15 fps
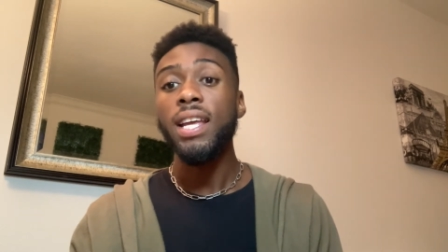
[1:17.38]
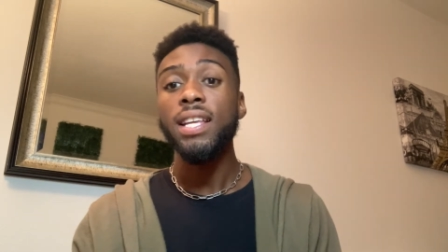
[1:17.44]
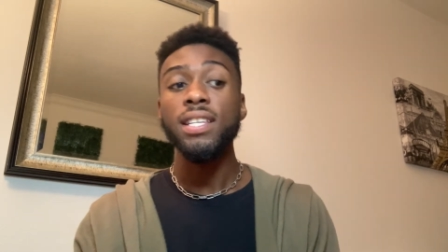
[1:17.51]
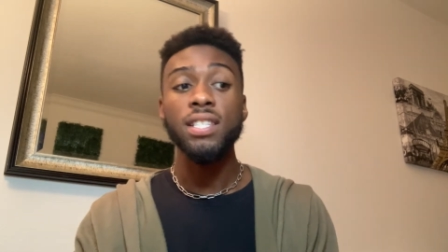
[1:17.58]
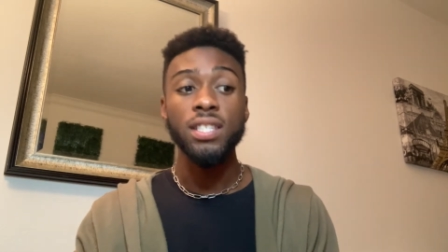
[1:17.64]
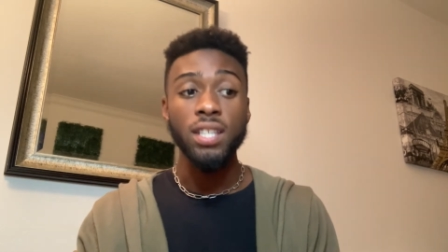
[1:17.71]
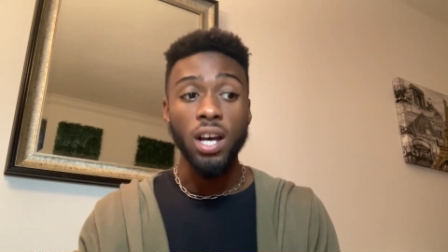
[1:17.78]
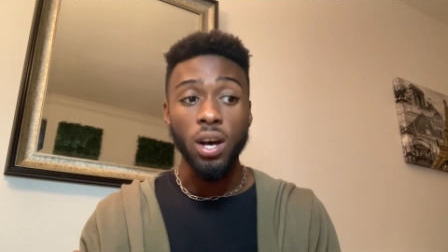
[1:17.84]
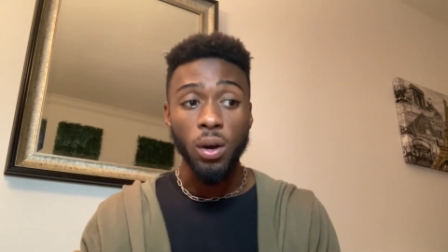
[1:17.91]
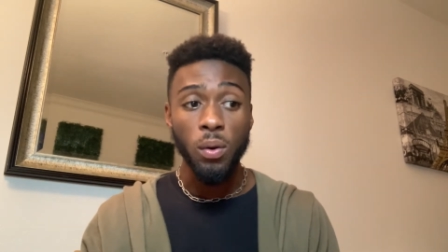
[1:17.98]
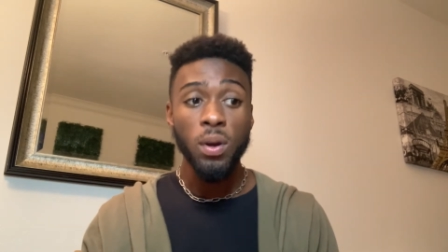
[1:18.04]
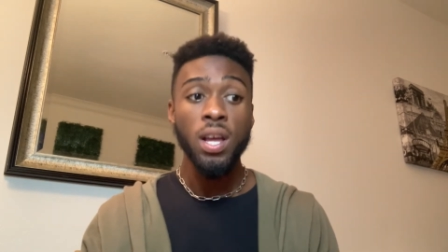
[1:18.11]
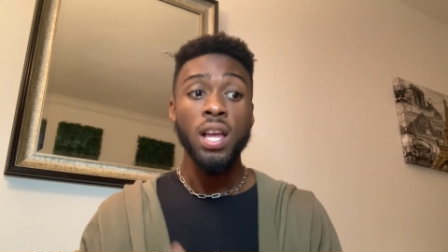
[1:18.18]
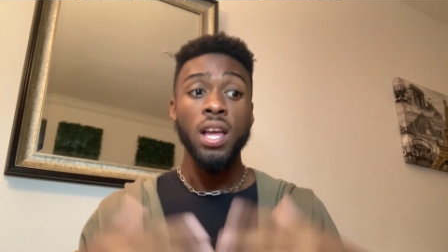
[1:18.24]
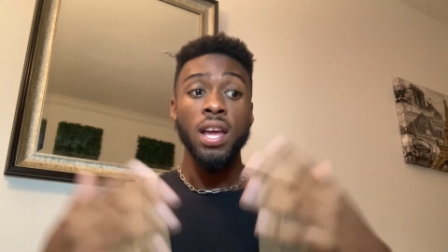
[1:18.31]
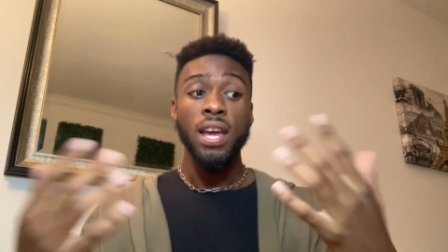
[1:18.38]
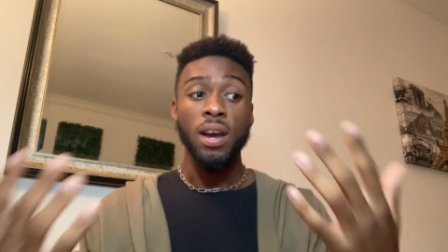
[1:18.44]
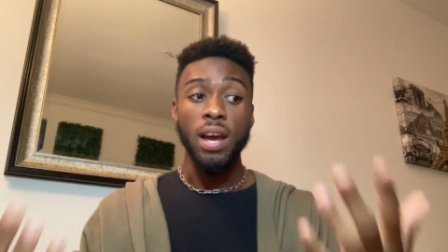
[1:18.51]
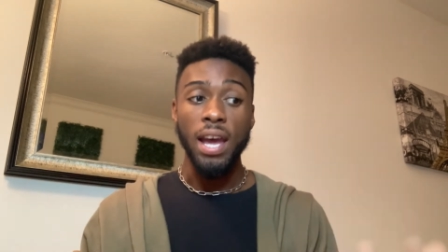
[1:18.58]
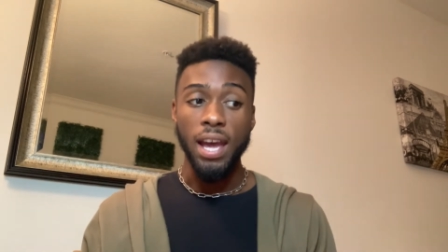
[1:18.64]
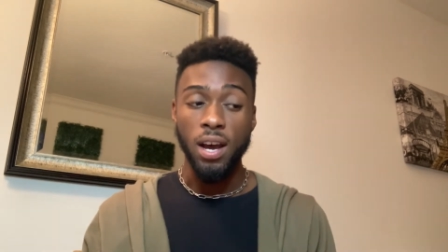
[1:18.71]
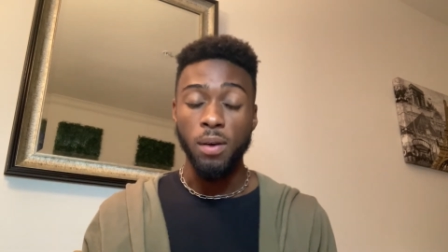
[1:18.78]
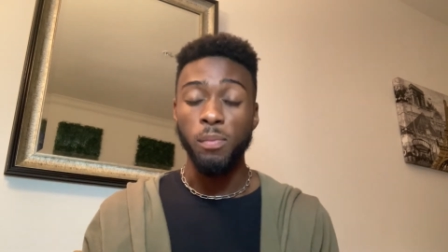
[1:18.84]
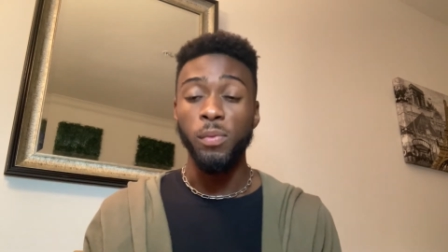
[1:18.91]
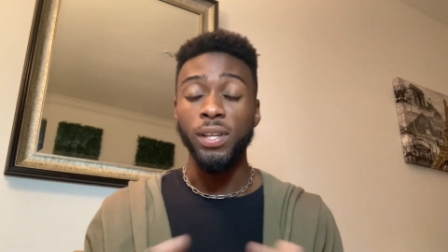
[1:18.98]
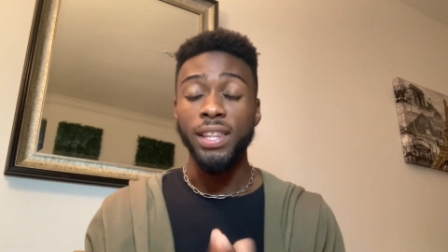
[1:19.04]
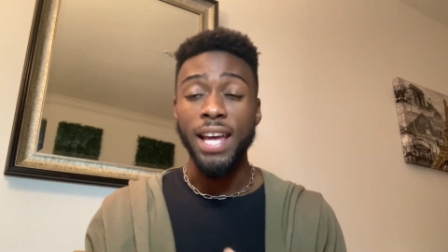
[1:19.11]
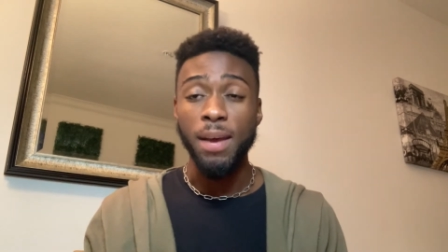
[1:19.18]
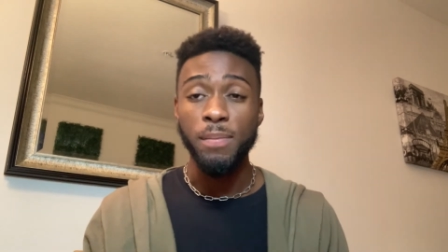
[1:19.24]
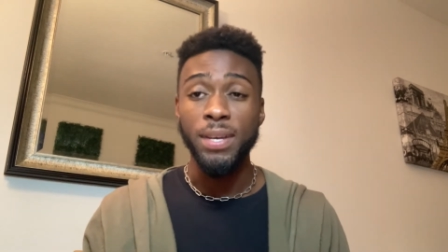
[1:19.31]
So um, with
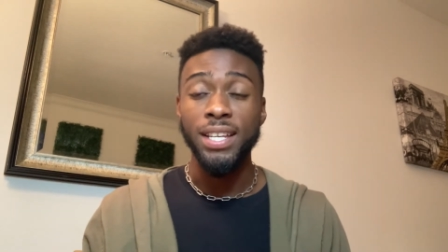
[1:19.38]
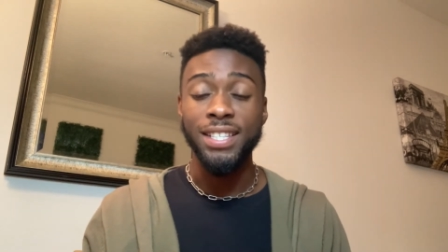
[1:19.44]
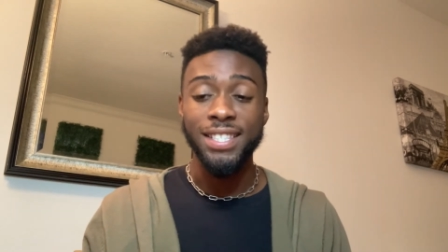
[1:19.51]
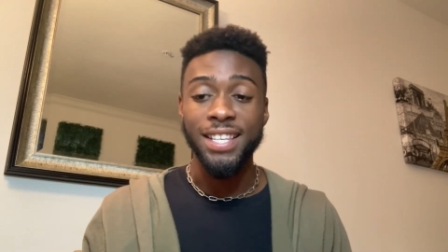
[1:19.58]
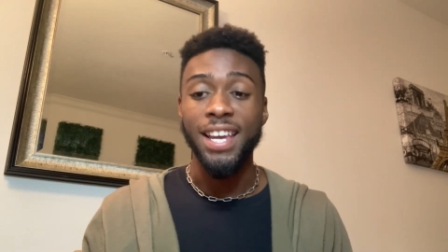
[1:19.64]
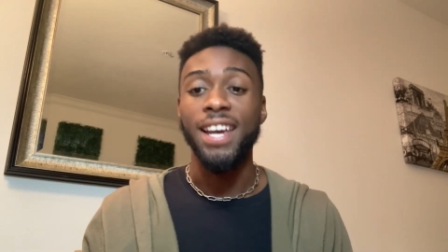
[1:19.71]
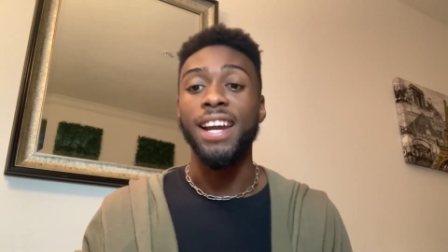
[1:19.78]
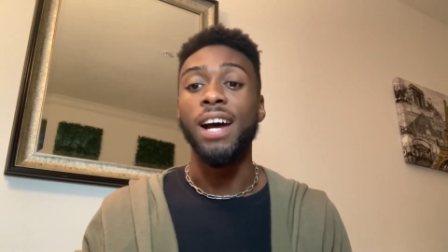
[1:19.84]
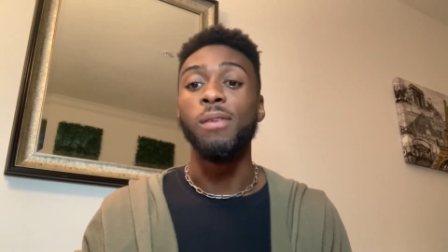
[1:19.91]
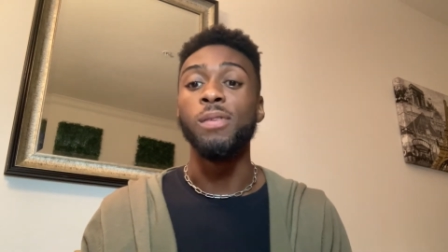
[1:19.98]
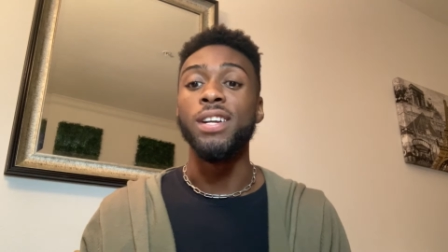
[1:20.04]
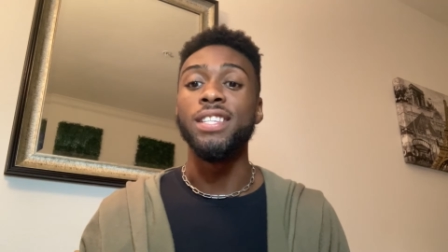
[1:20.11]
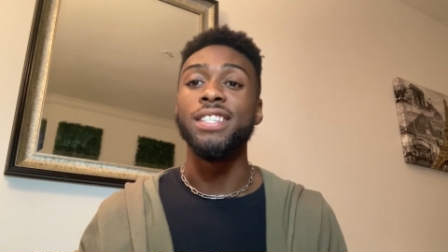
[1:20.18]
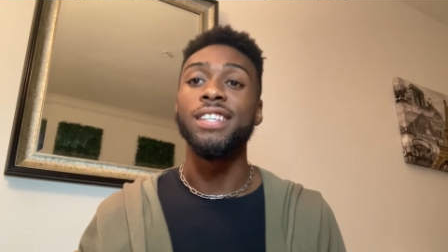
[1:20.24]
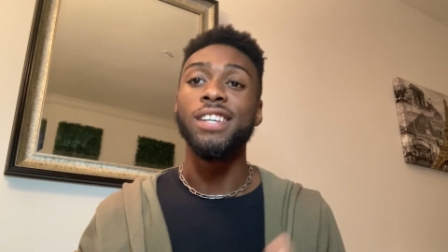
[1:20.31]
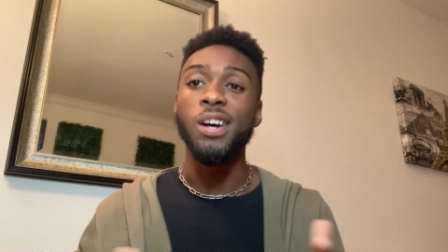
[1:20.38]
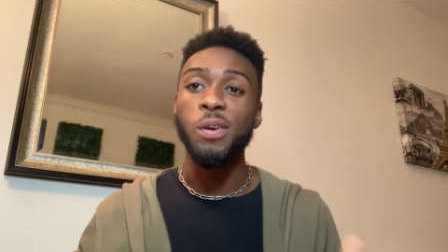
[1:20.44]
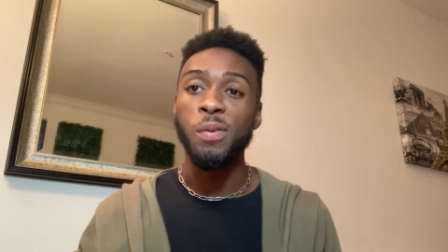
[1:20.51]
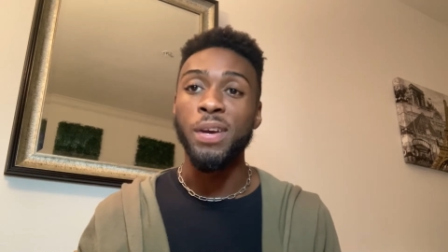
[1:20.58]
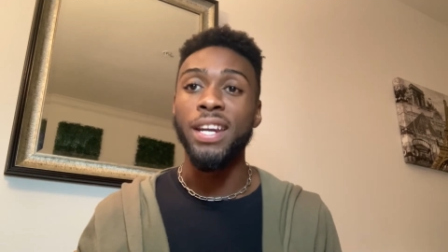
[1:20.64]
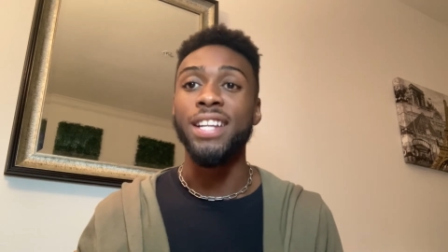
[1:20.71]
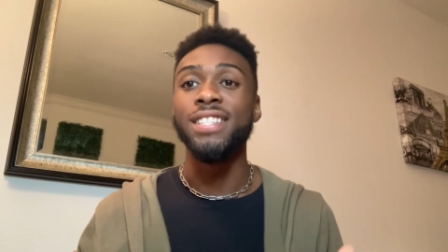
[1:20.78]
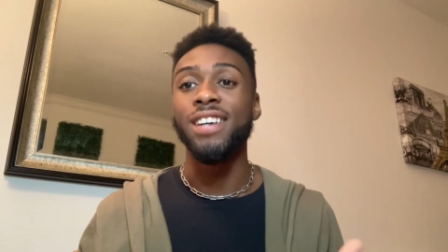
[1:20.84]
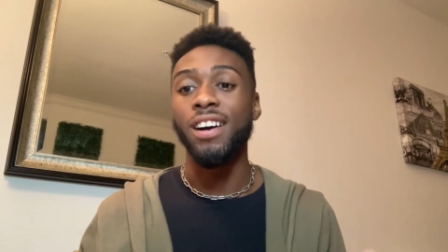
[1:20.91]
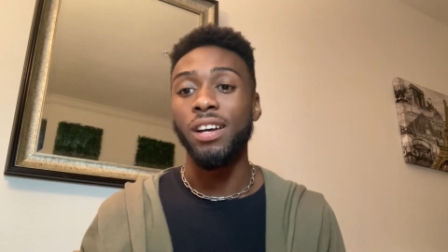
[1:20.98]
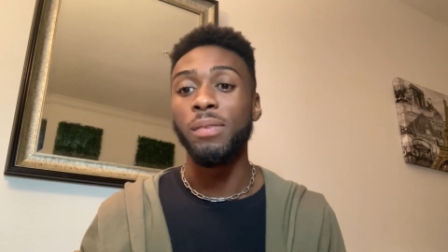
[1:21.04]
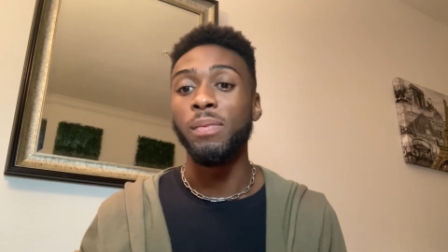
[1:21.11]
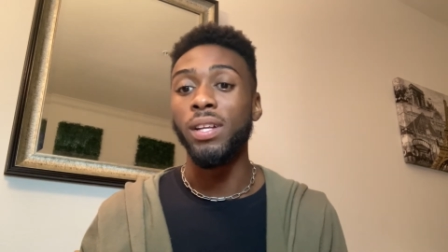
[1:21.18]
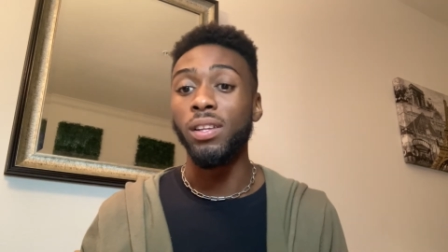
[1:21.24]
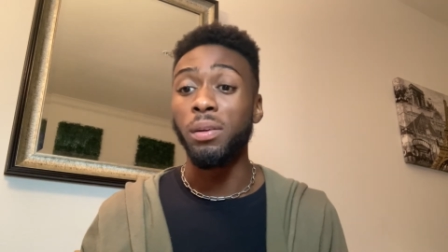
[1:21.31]
that being said, I wanted to go in and talk a
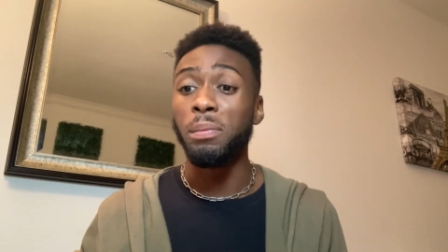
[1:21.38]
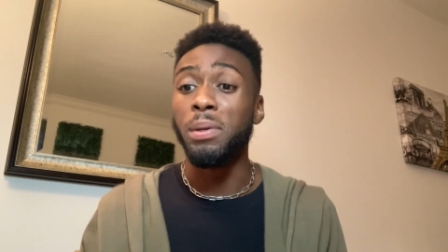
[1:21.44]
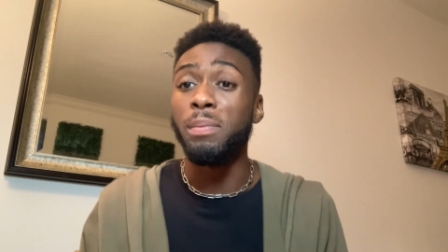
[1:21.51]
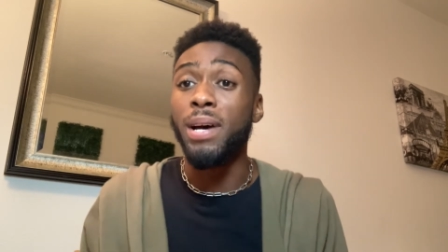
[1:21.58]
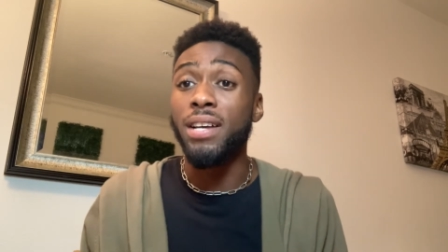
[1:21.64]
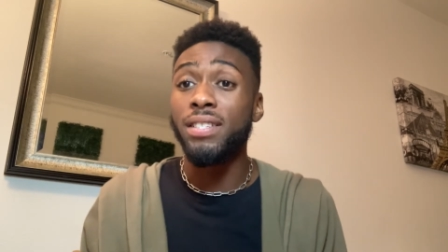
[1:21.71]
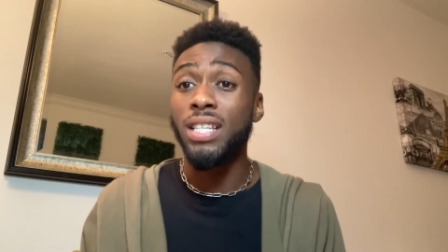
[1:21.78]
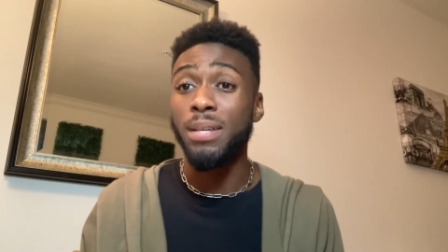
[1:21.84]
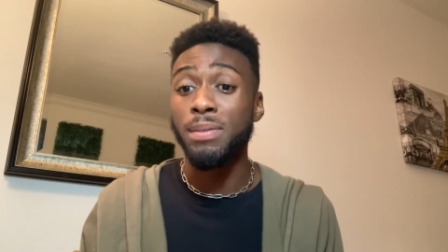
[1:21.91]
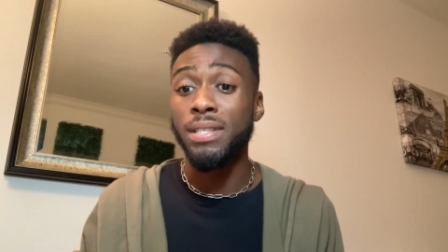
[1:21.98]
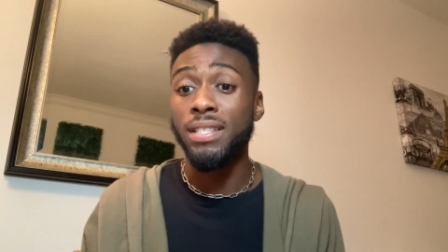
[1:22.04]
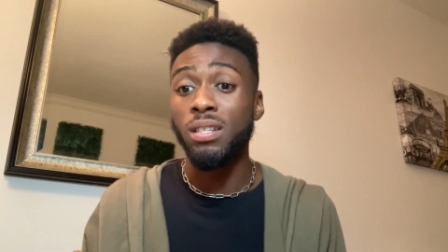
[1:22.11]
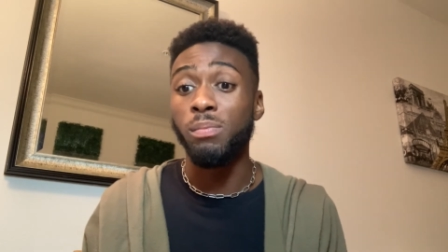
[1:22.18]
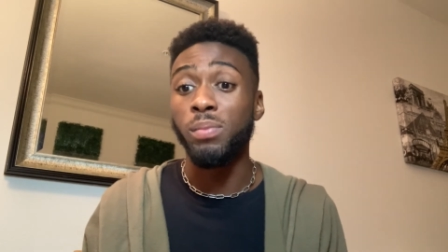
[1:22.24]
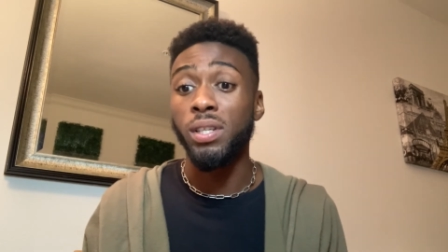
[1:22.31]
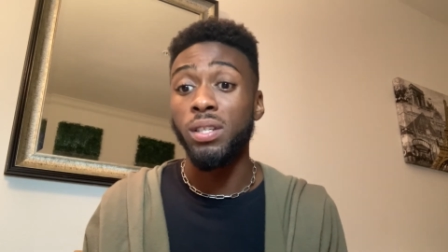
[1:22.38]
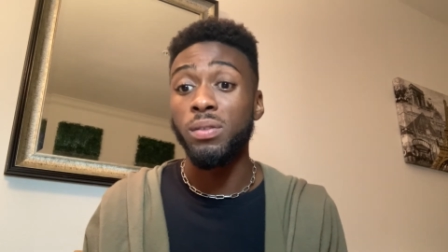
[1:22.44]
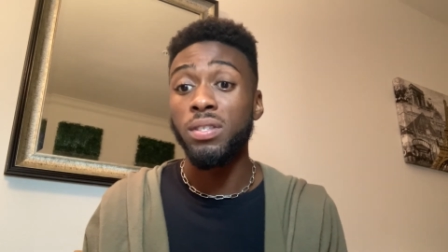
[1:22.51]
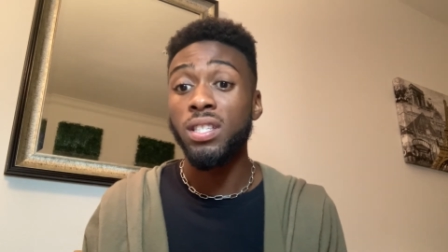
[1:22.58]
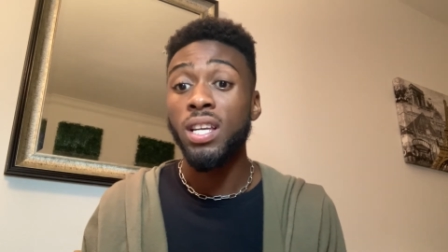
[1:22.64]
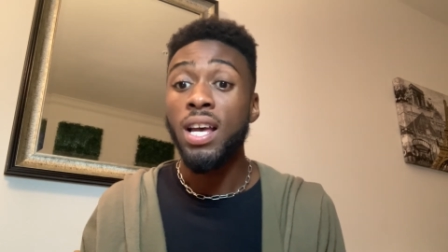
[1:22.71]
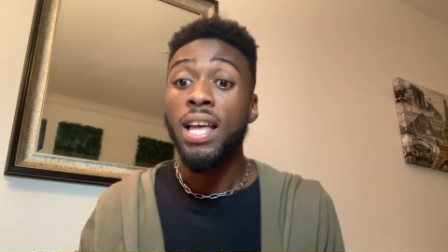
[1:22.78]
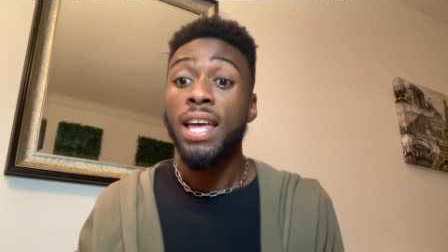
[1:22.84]
little bit about substance abuse.